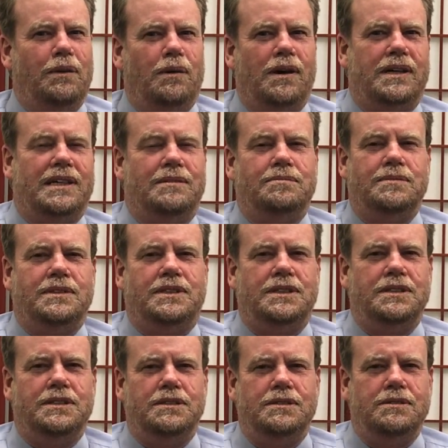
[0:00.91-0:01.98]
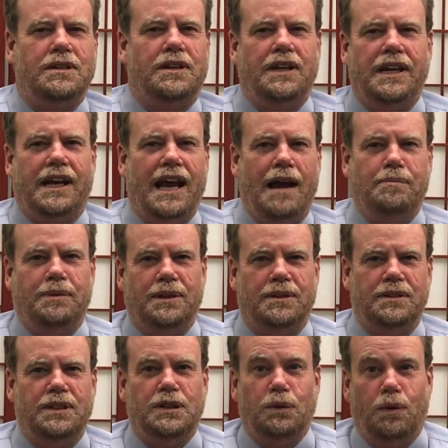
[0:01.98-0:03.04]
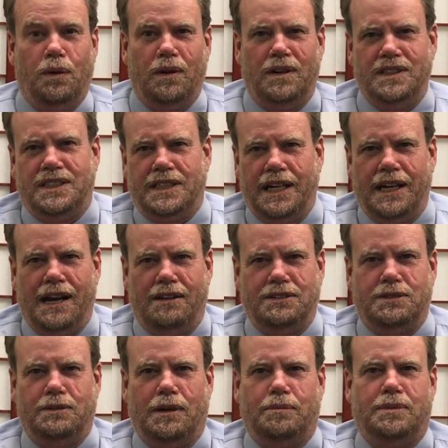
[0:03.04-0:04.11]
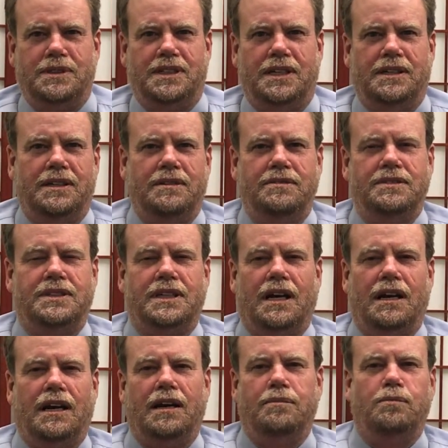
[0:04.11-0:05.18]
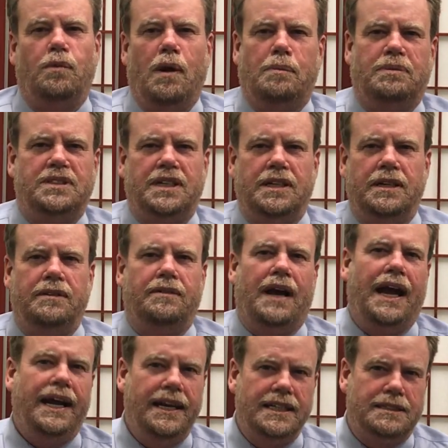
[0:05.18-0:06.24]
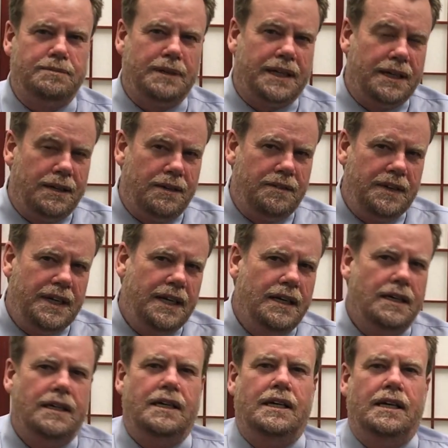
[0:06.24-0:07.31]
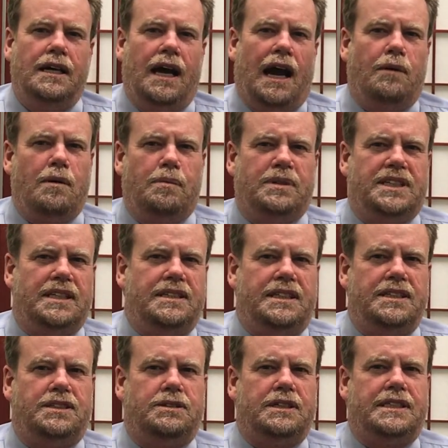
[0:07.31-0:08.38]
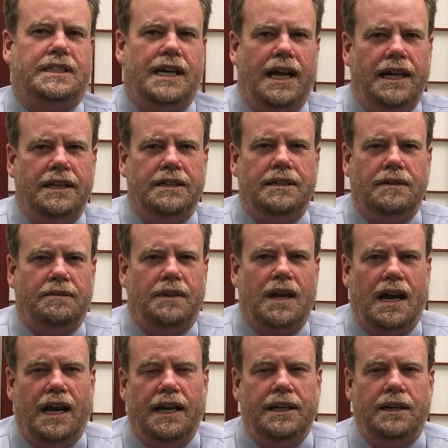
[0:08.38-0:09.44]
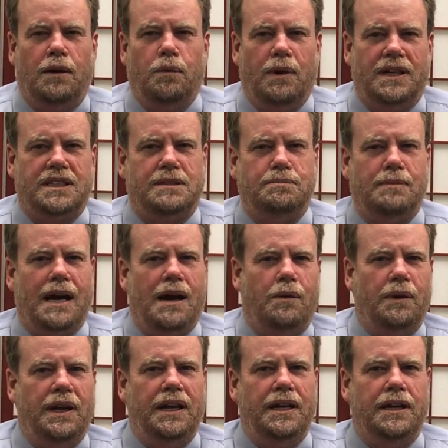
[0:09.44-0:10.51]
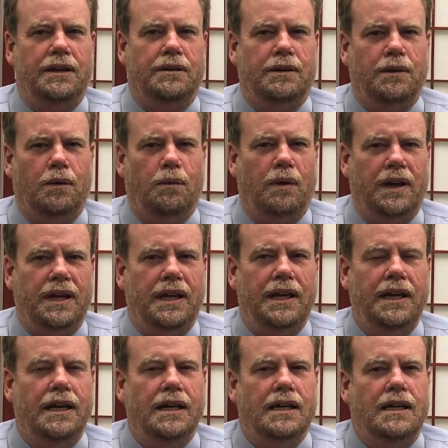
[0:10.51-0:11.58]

Welcome to the Capitol, your State House of Representatives. I'm Representative Angus McKelvey. I represent District 10 of Lahaina, West Maui, here in Hawaii.